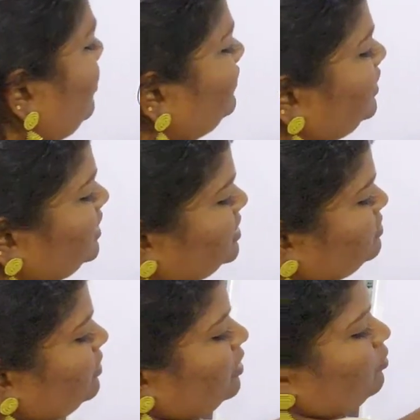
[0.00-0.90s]
the decimal
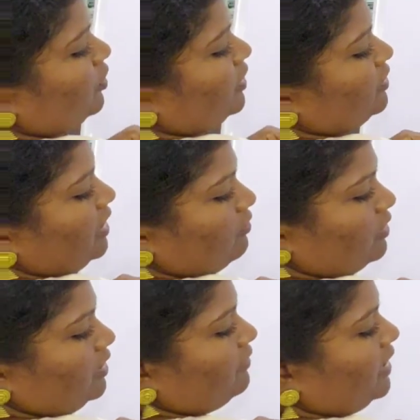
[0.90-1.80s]
point you have only
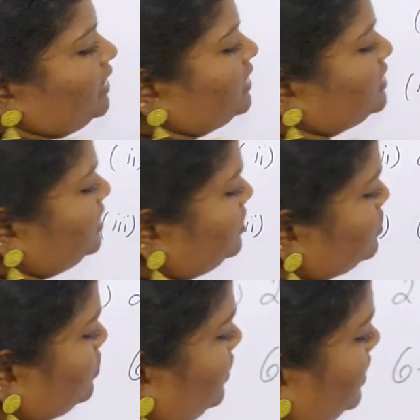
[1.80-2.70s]
one digit, so
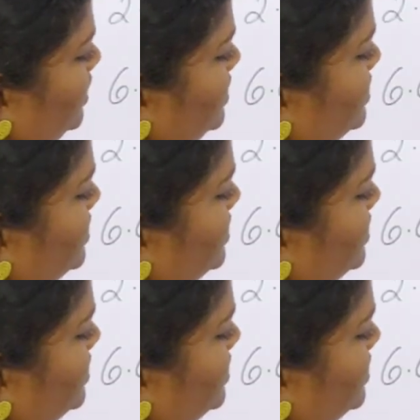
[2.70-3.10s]
it is